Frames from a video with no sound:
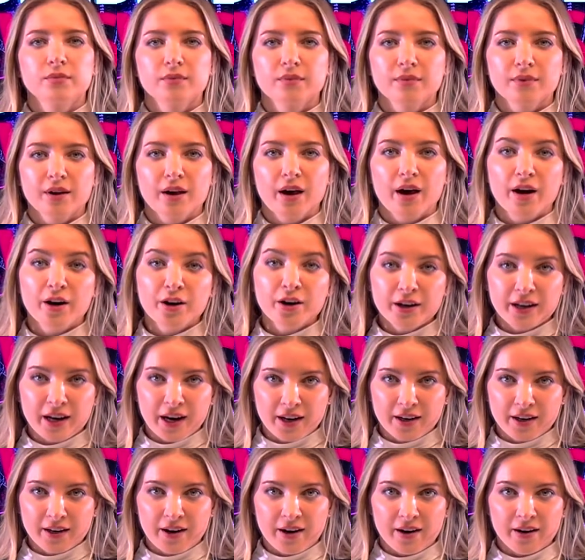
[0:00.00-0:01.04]
Air
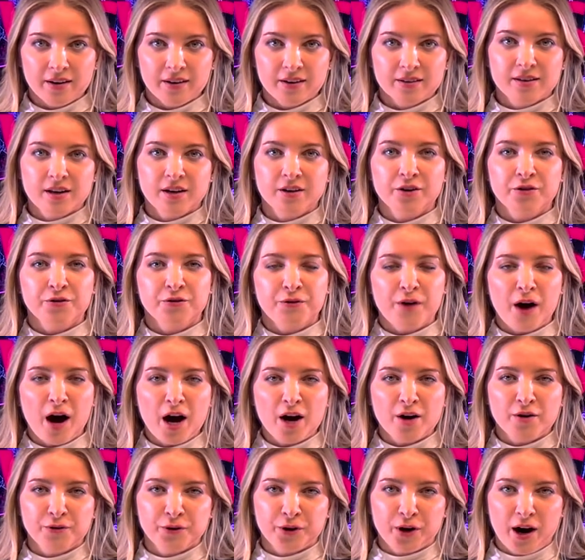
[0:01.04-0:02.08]
Canada is under fire
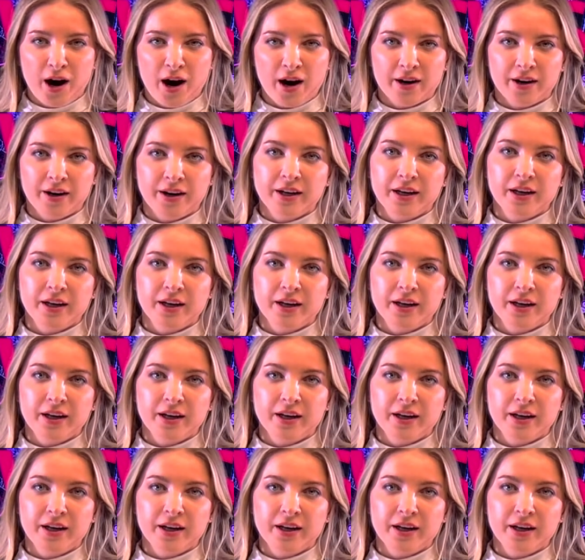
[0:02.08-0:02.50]
for hiring